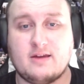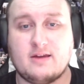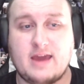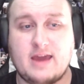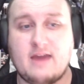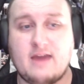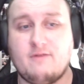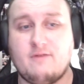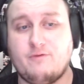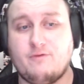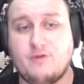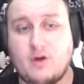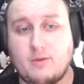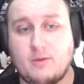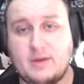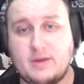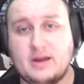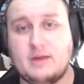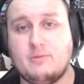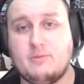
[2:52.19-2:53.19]
getting from
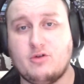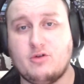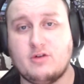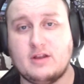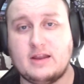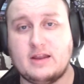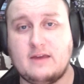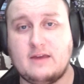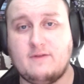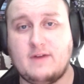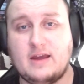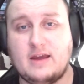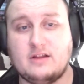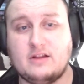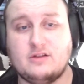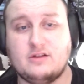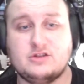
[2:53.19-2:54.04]
Inamura leaving